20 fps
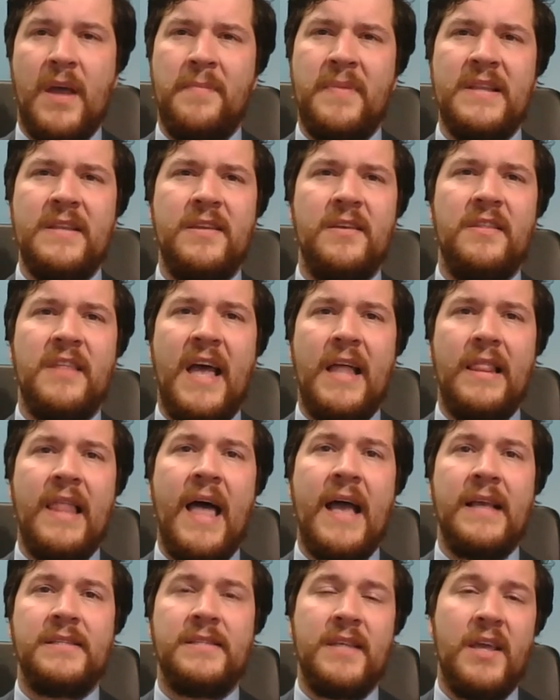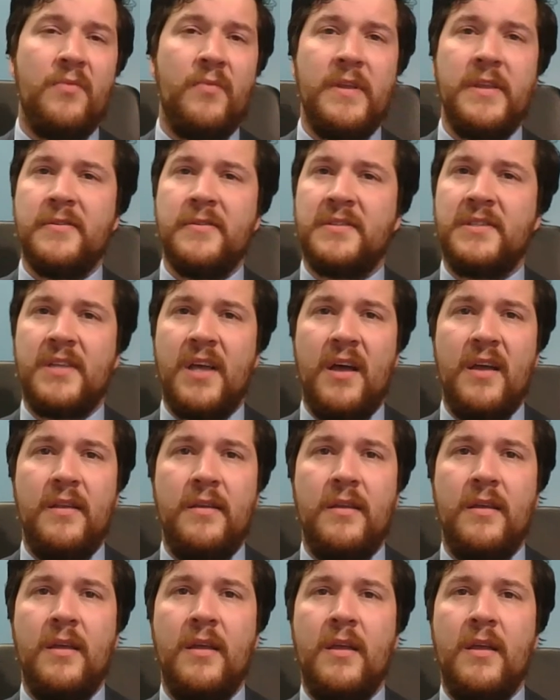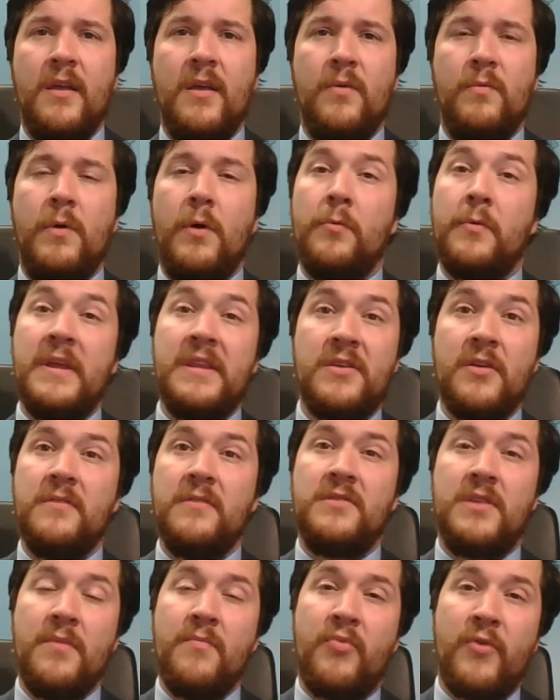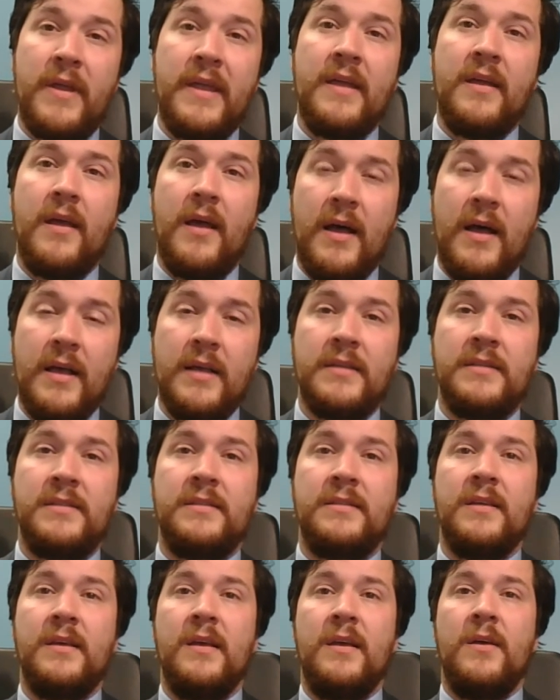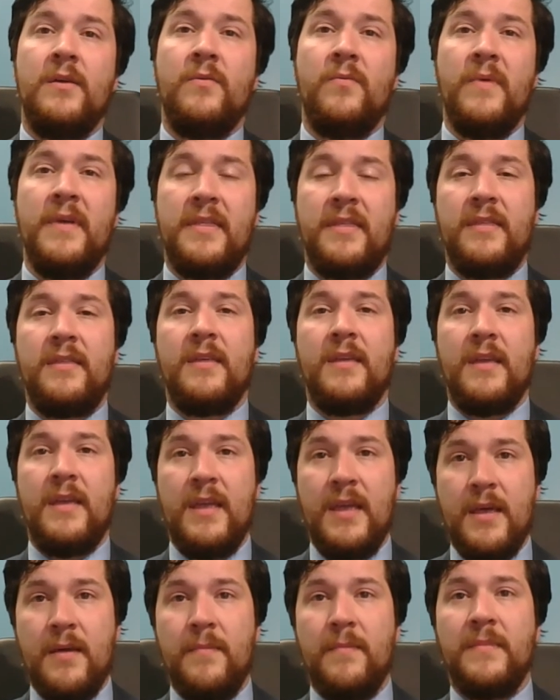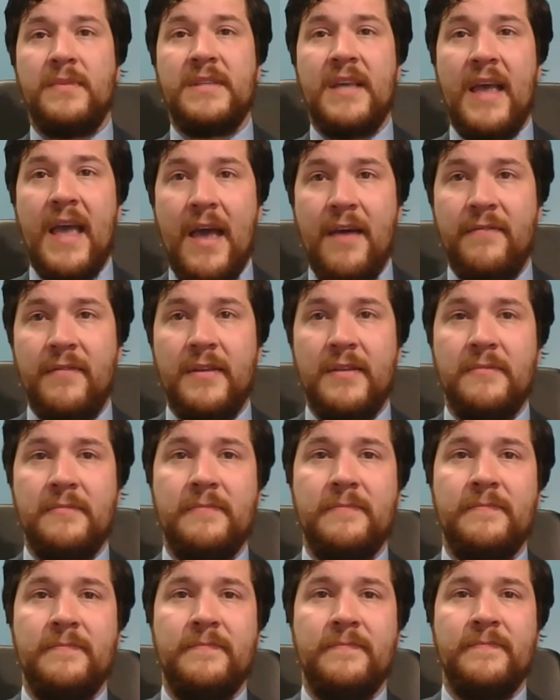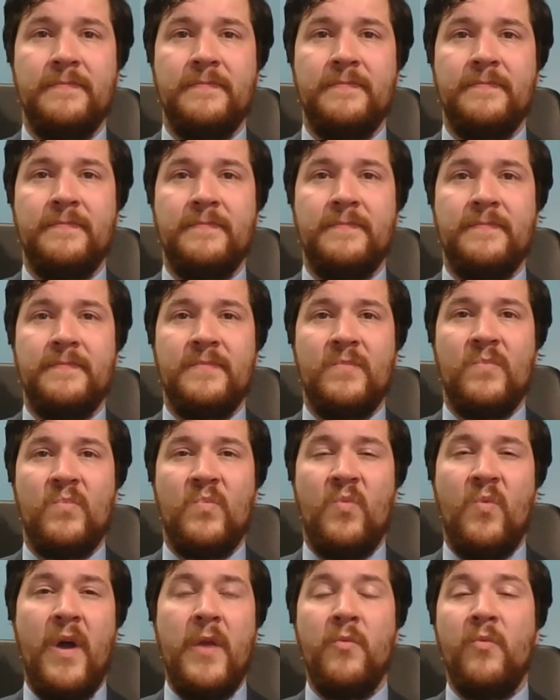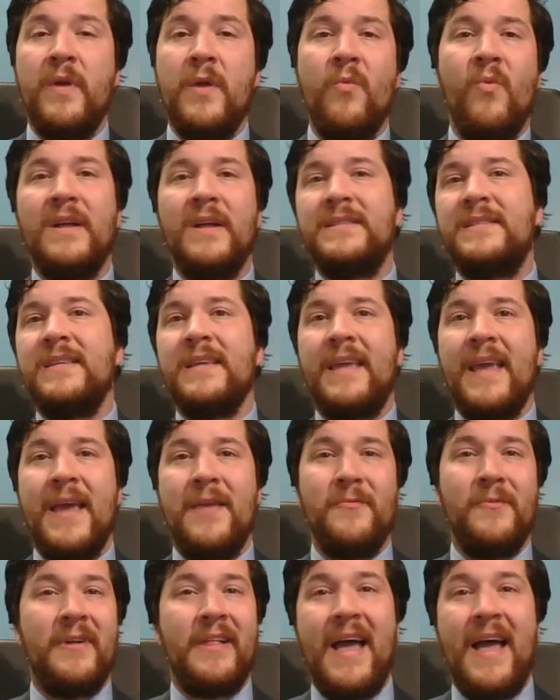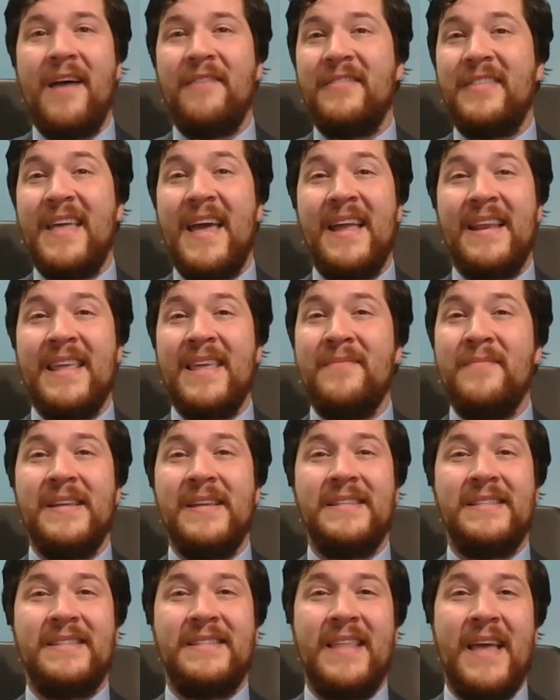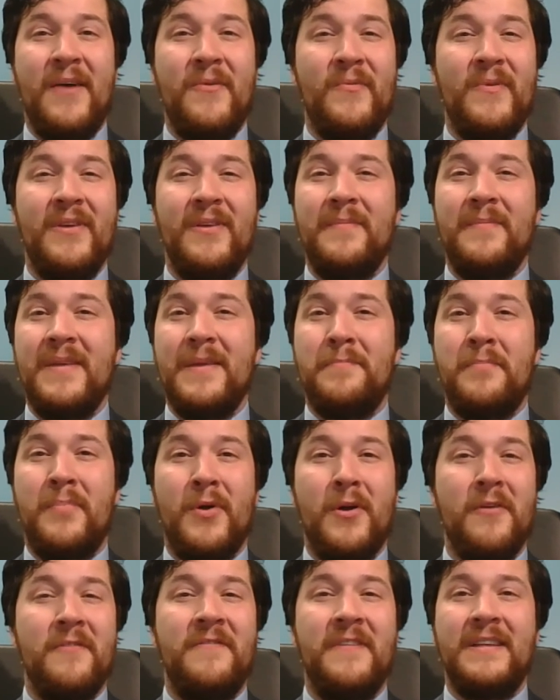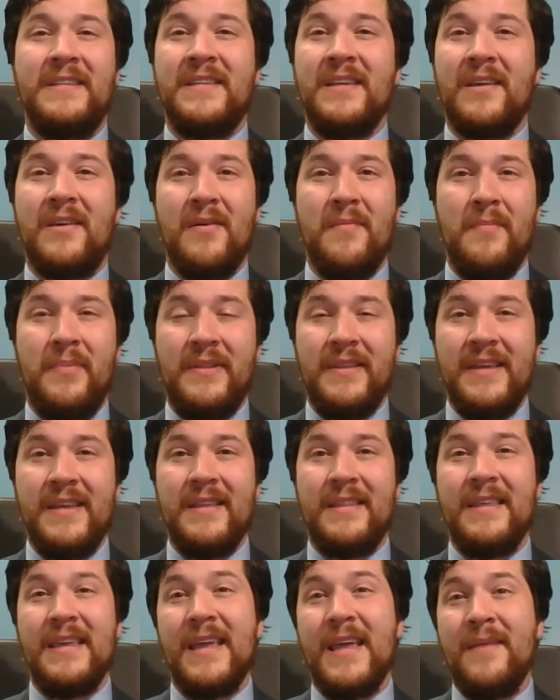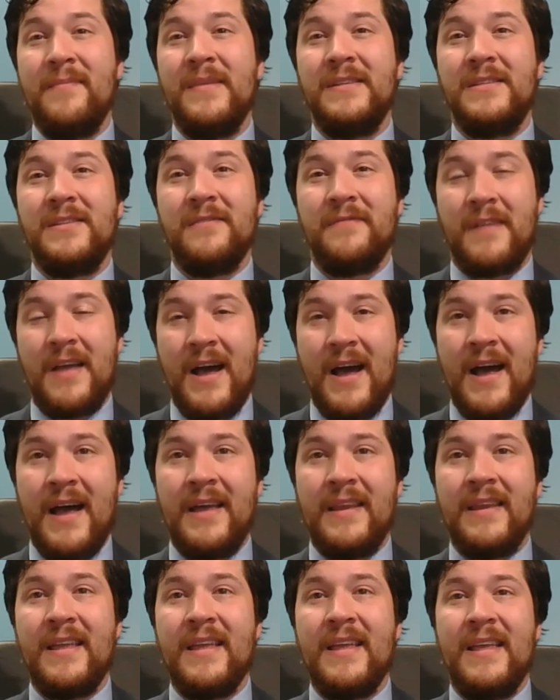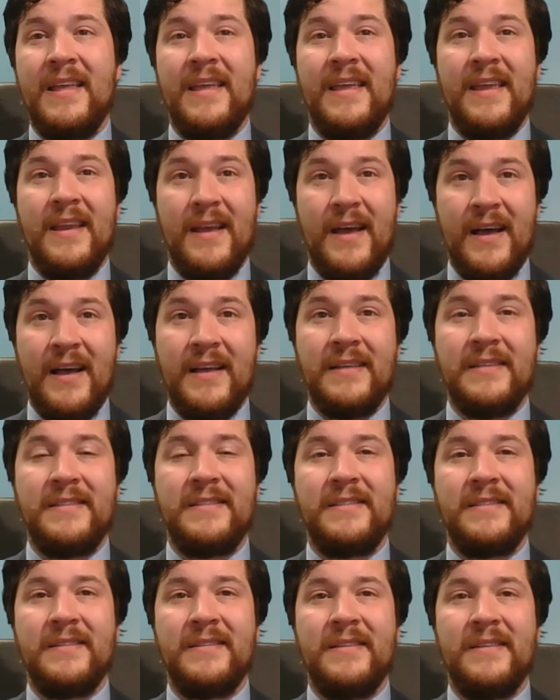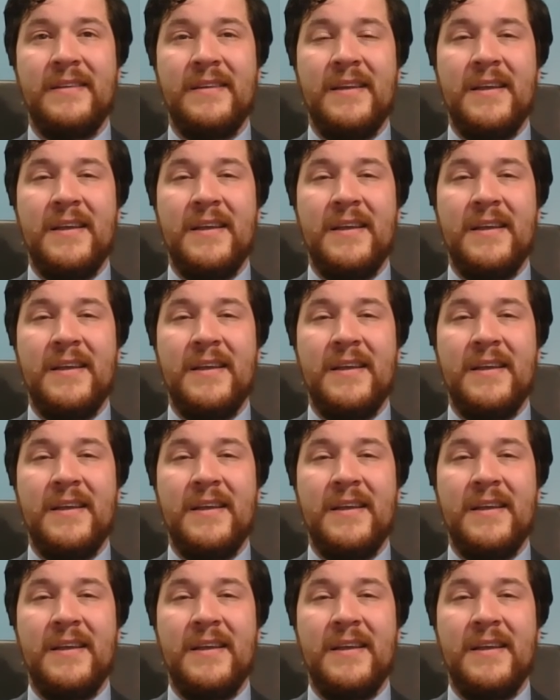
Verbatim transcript: up until that last day when your Son will return to bring us with him to heaven, when we once again will have that image that will be perfect and complete, the image of God in us